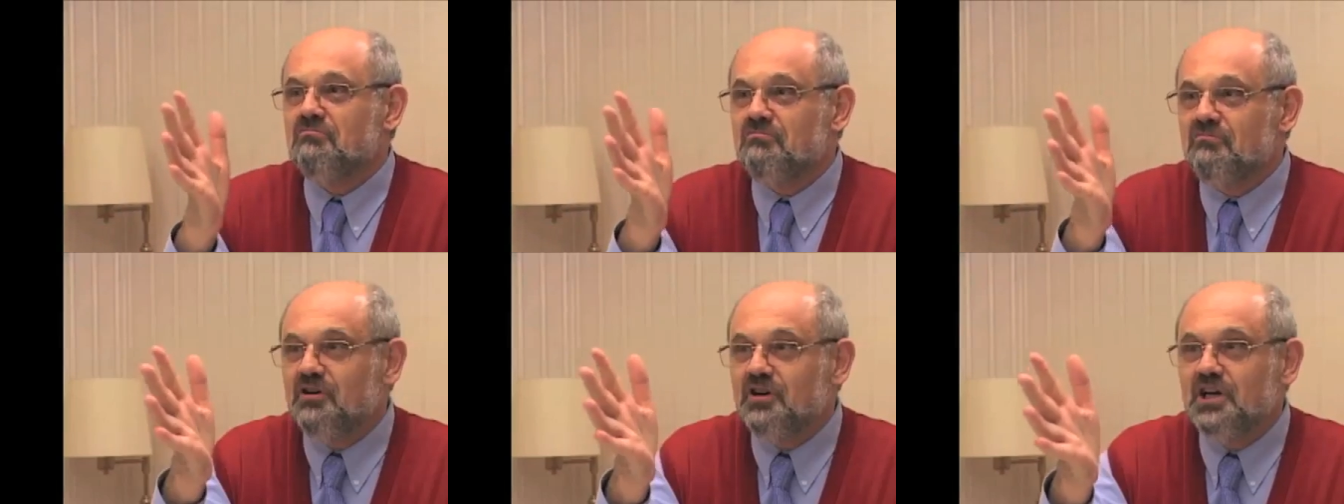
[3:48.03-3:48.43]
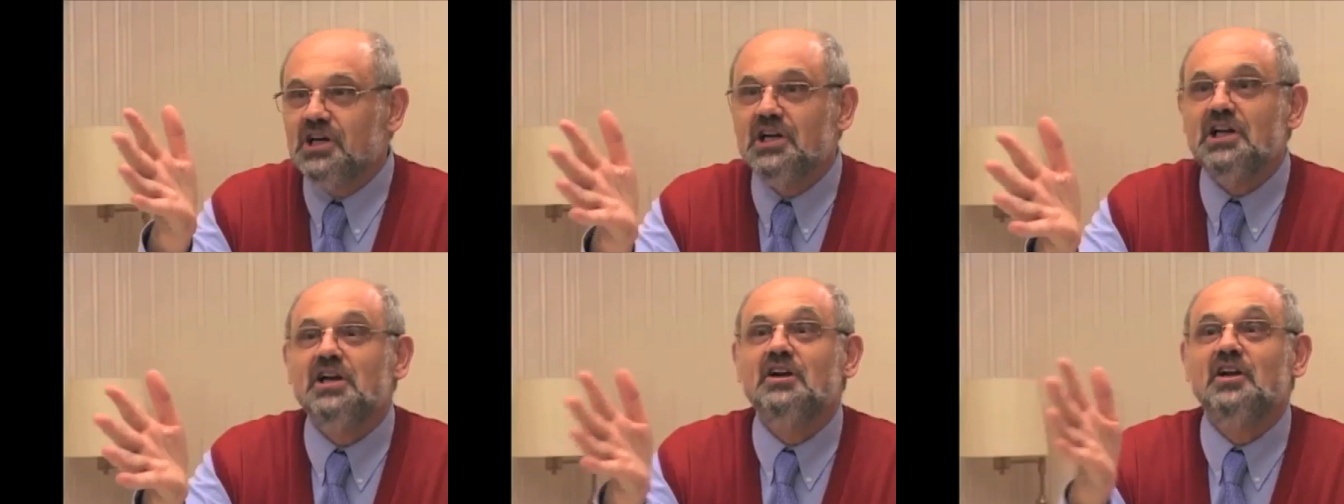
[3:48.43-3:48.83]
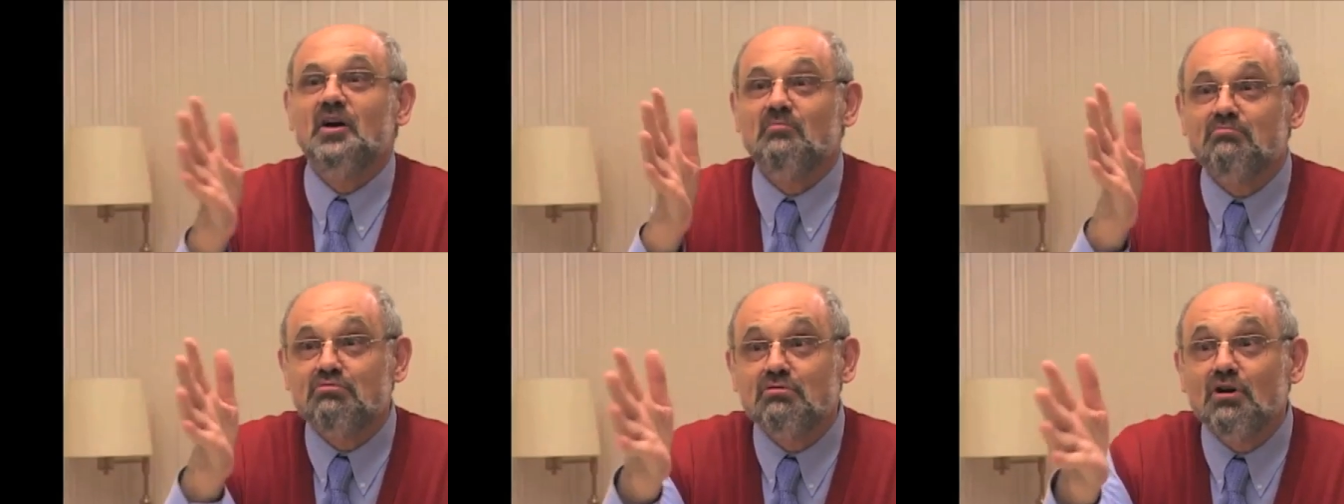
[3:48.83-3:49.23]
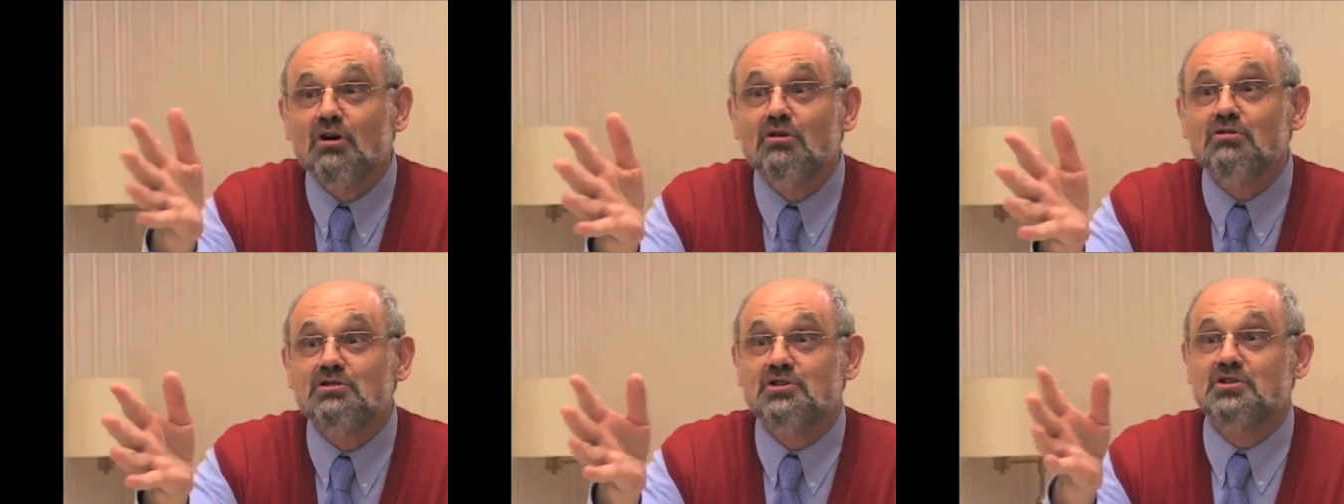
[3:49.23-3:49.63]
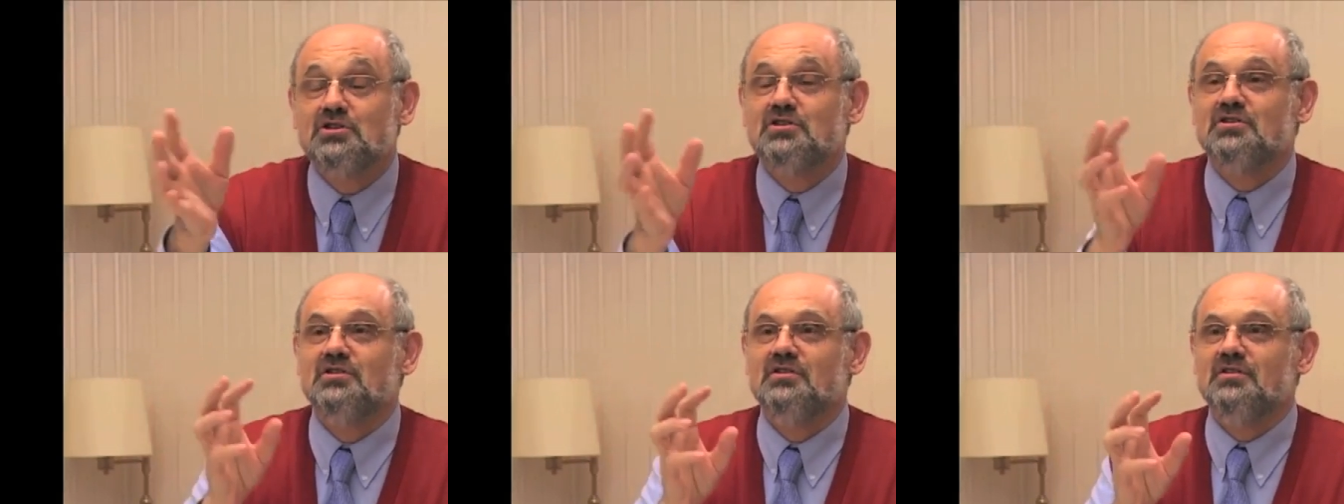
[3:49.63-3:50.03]
very clearly
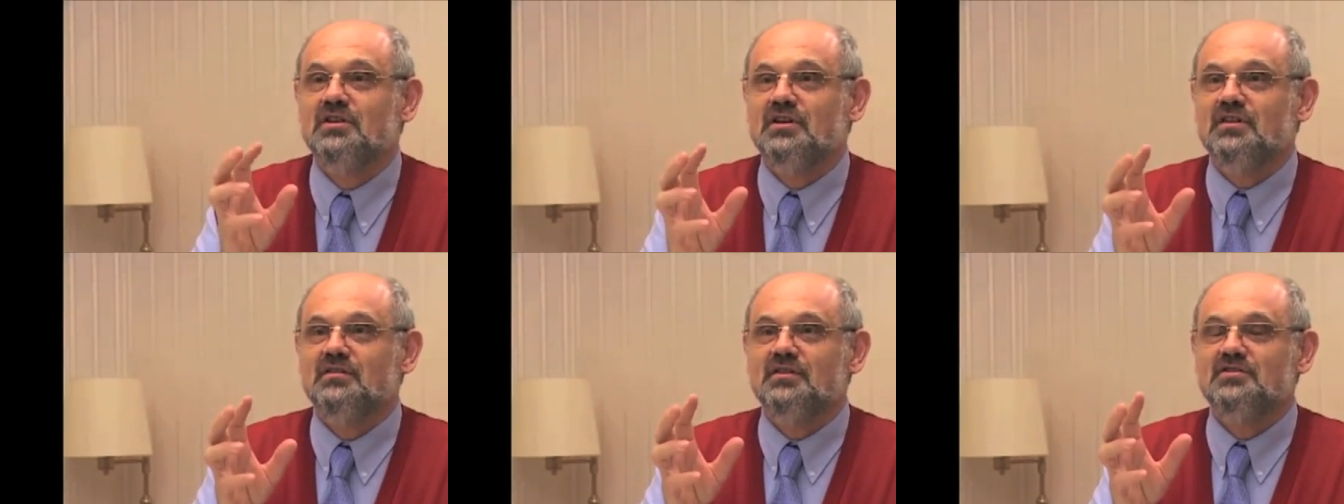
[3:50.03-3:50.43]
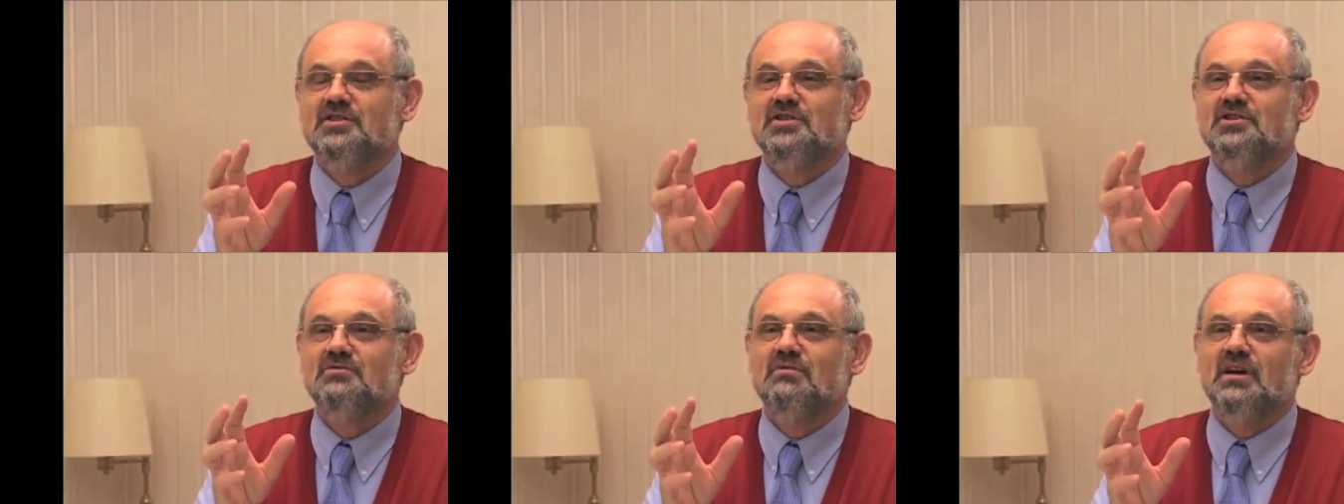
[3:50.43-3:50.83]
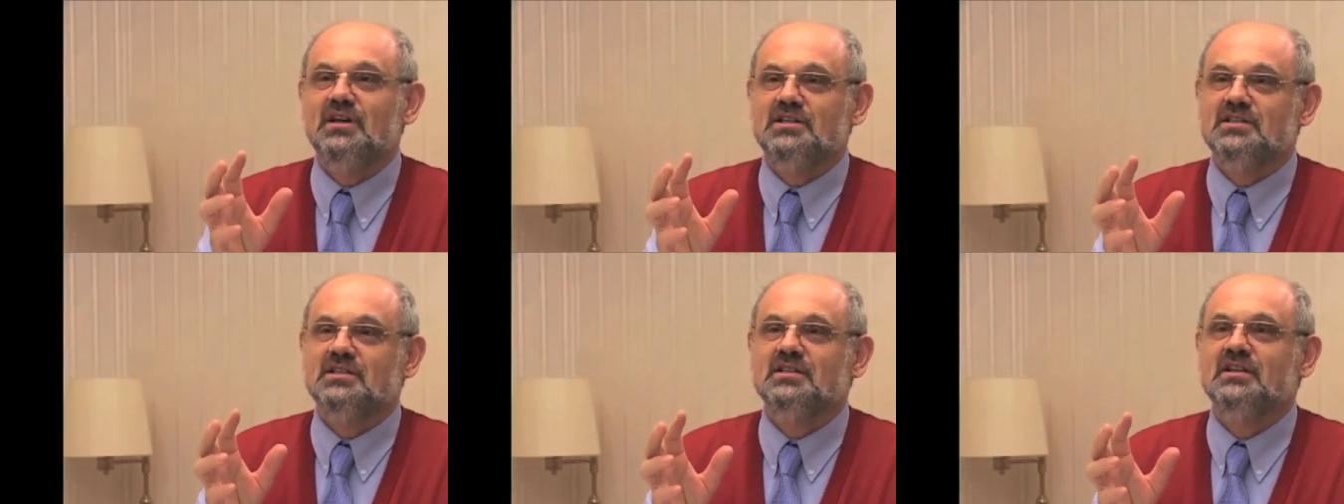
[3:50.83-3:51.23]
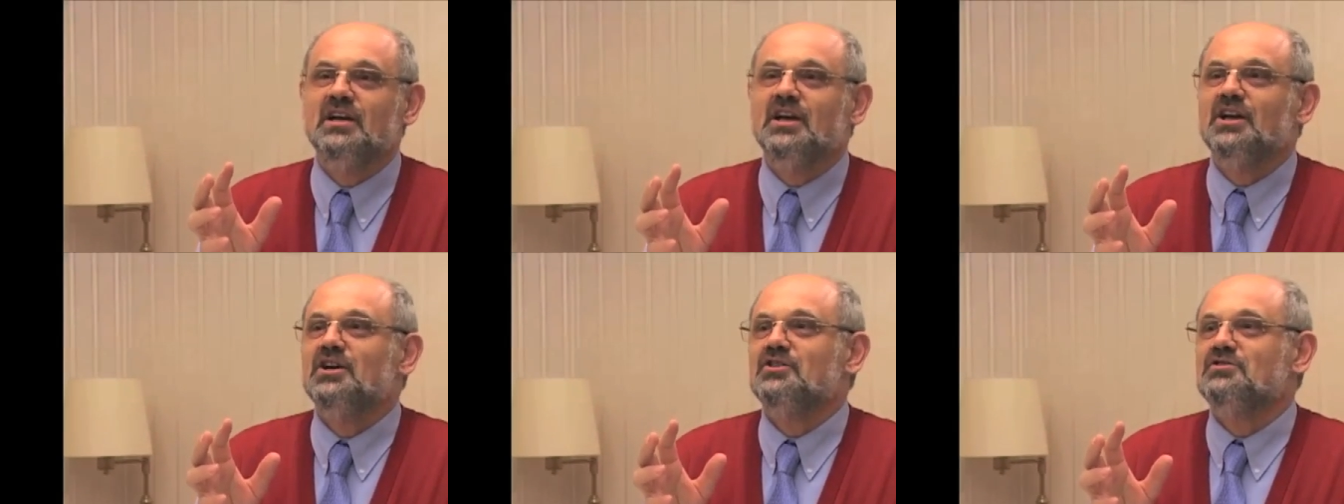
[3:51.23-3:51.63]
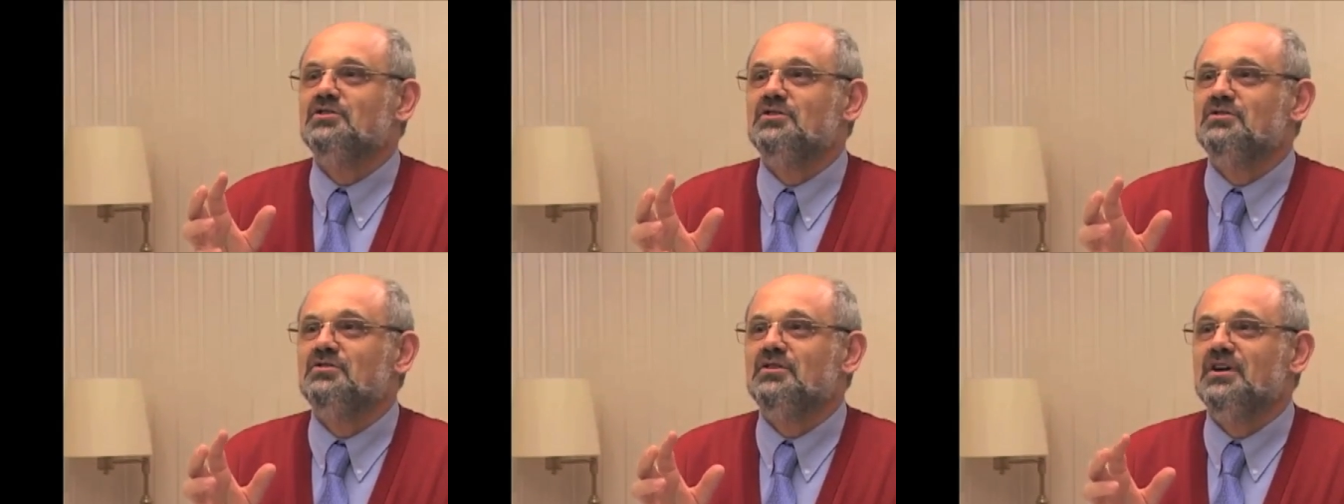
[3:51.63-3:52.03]
approach the situation,
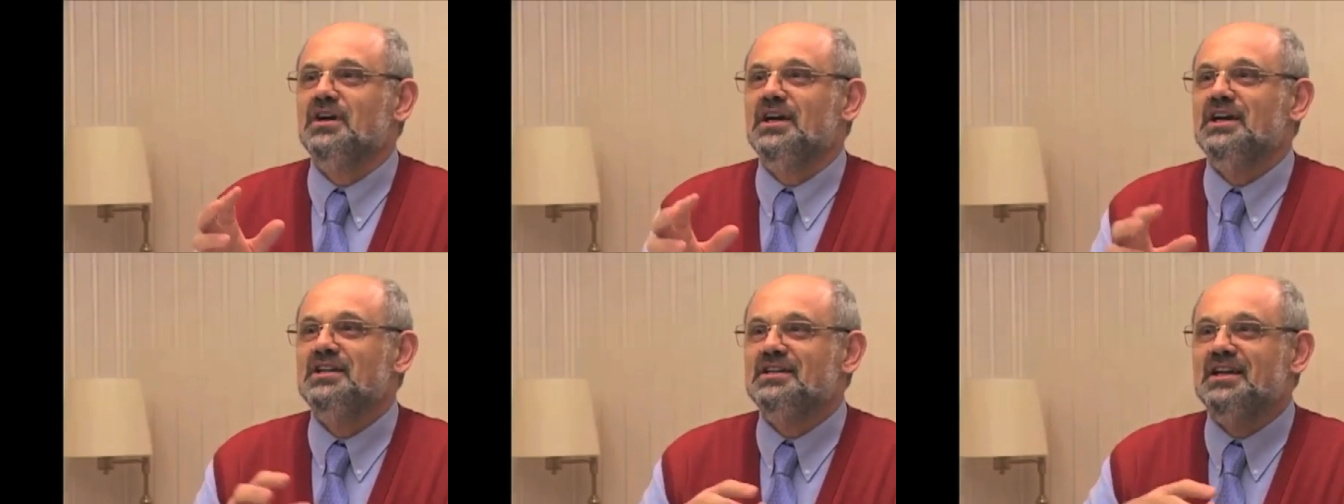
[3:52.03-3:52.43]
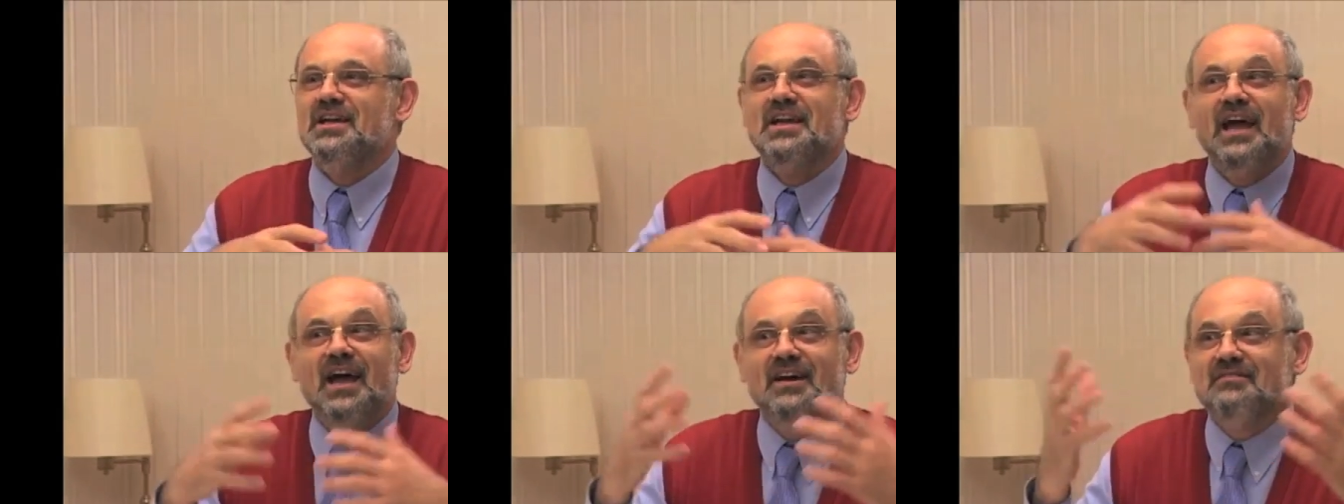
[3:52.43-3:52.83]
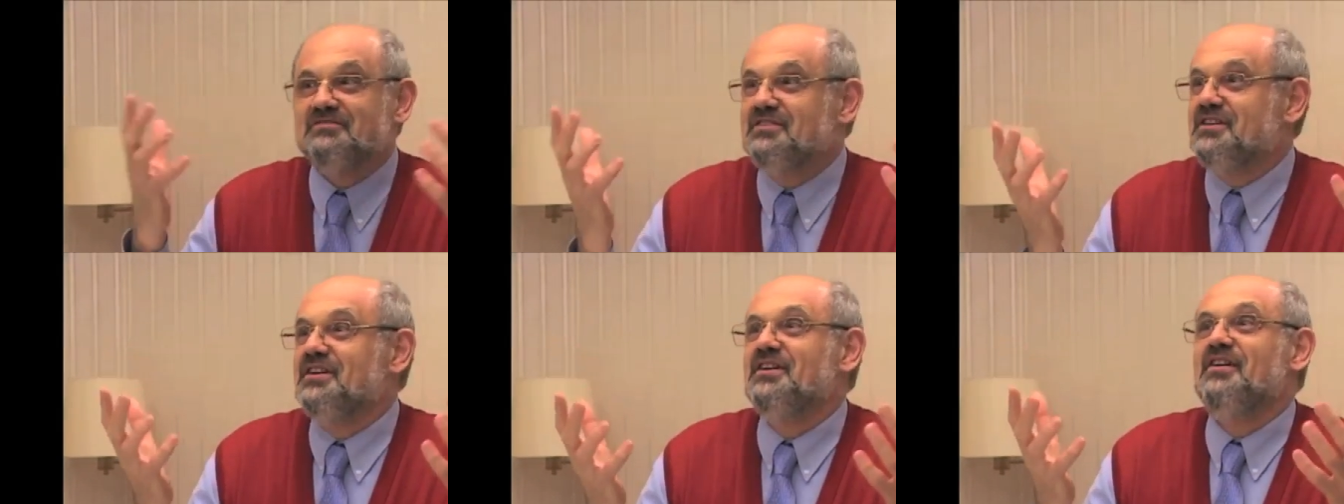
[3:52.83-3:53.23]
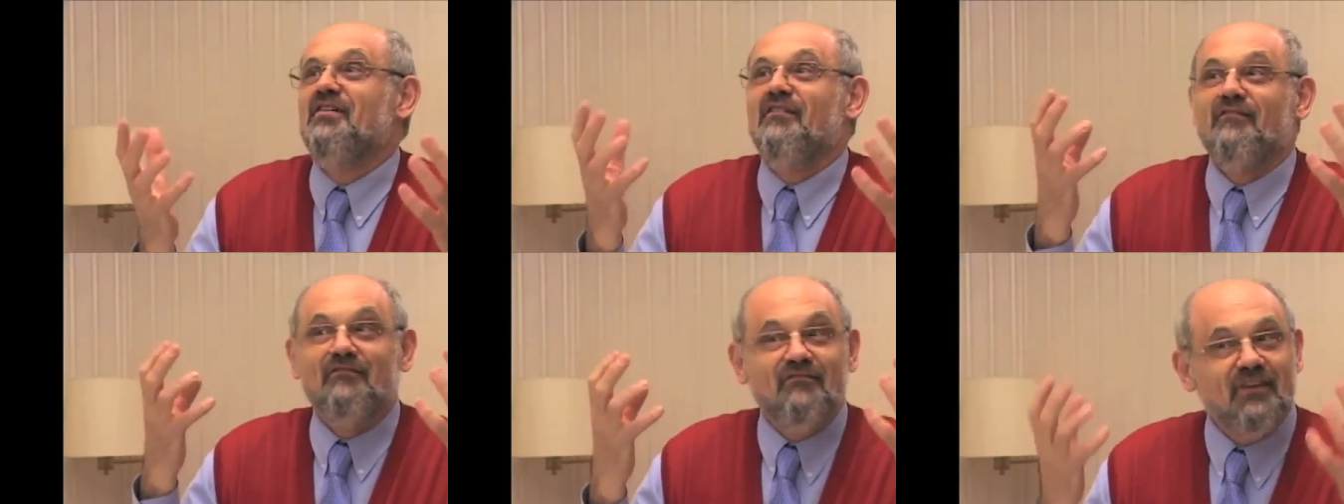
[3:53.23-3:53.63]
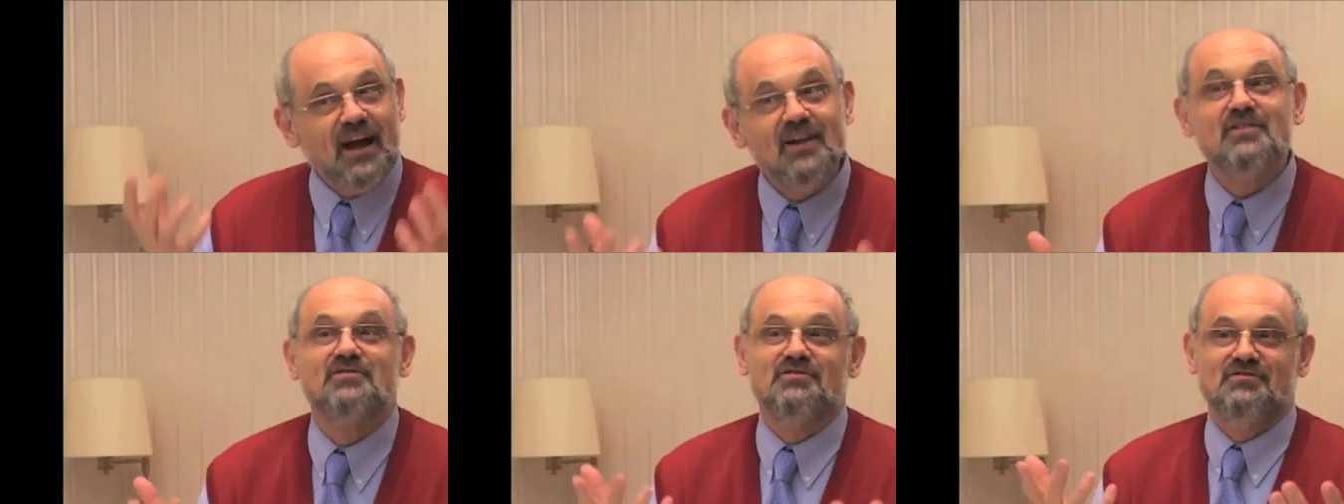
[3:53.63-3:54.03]
so it has a
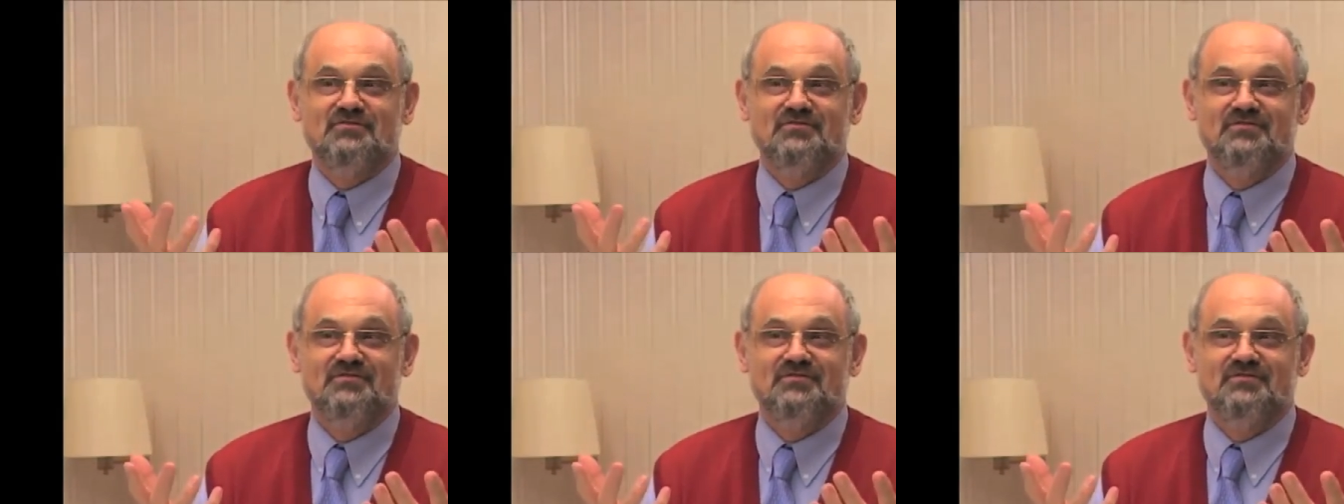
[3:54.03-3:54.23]
value.